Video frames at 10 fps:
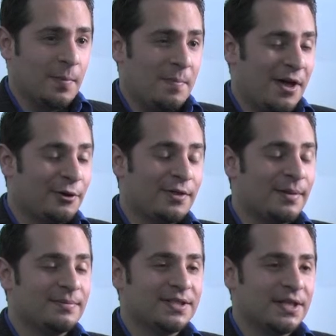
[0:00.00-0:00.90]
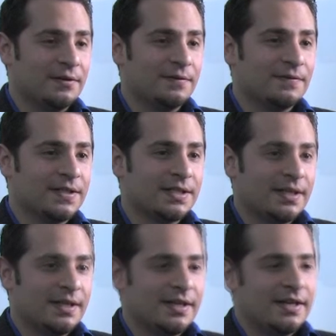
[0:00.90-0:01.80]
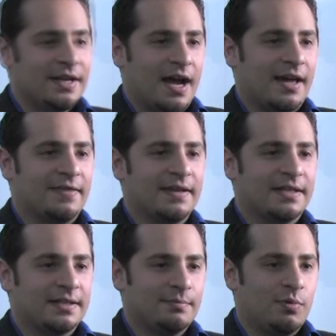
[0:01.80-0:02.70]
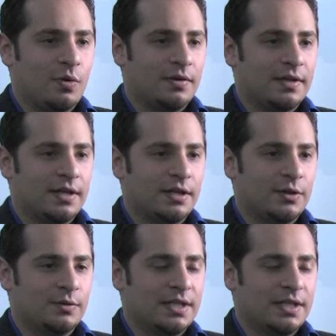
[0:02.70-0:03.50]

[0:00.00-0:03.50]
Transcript: to better themselves. I think it's important that you